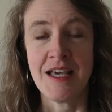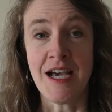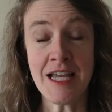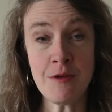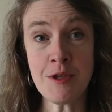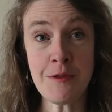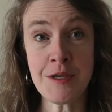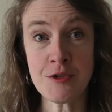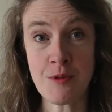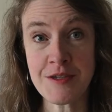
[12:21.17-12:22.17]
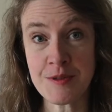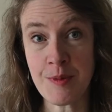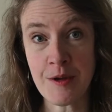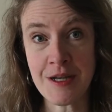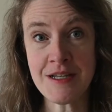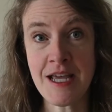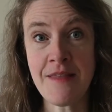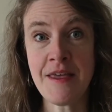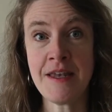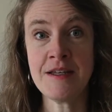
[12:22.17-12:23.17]
I didn't really think twice about it, and
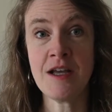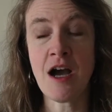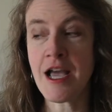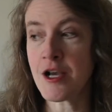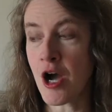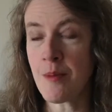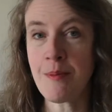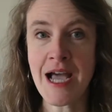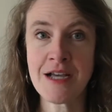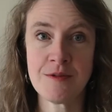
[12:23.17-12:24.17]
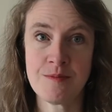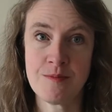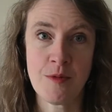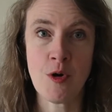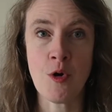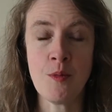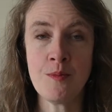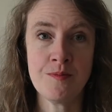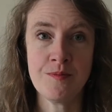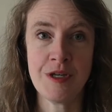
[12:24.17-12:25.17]
then I got back
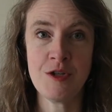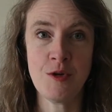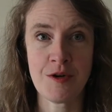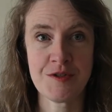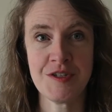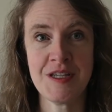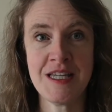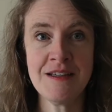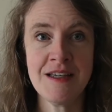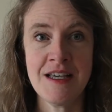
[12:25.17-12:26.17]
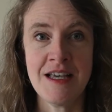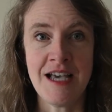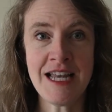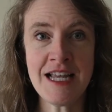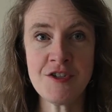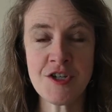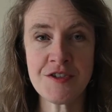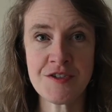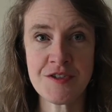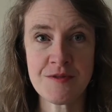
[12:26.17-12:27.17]
home in New York City, and I
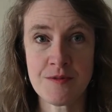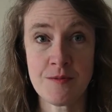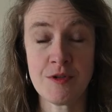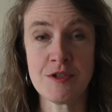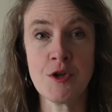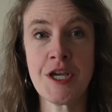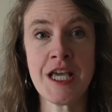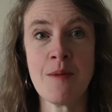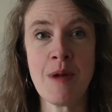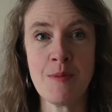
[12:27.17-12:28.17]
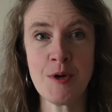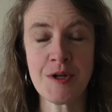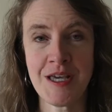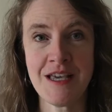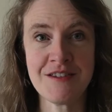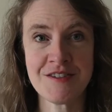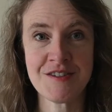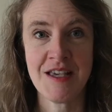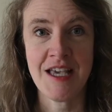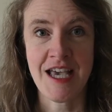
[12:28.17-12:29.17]
just was looking at my bookcase,
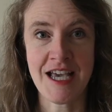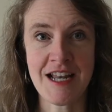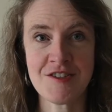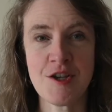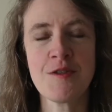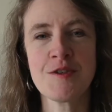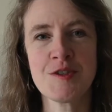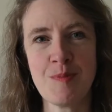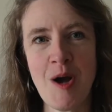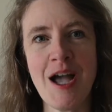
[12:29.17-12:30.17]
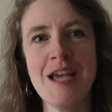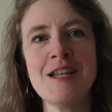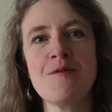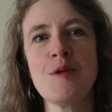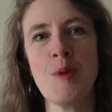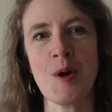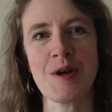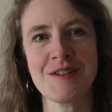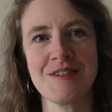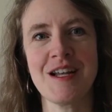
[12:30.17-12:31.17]
and I saw the spine of the
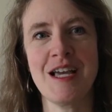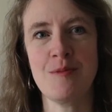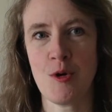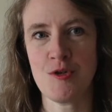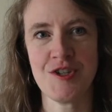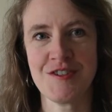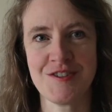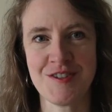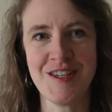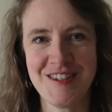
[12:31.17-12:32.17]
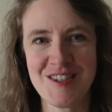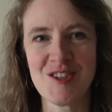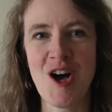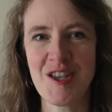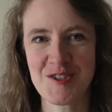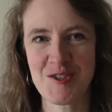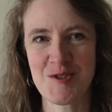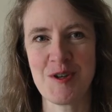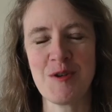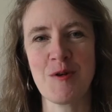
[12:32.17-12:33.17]
book that I had purchased, The Lost
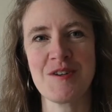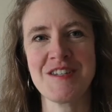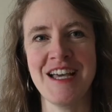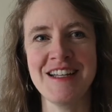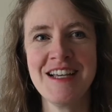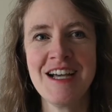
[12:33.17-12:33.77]
String Quartet.